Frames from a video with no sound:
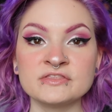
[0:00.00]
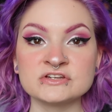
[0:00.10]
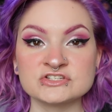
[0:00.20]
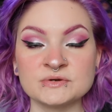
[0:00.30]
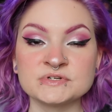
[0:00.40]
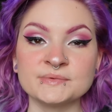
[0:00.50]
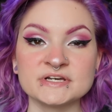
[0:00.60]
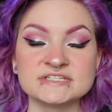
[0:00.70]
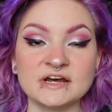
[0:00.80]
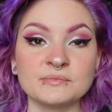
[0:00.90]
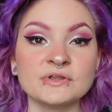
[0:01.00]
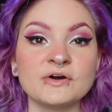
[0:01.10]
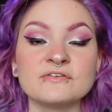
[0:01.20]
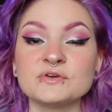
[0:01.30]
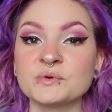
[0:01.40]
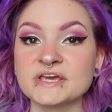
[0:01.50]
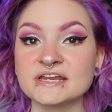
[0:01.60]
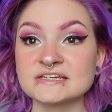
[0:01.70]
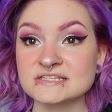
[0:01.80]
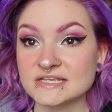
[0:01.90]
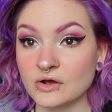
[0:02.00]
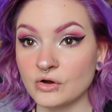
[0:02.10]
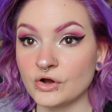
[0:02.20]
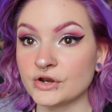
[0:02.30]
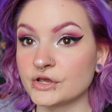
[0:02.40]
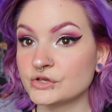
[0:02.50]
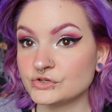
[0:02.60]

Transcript: the description box down below if you wanna get a discount on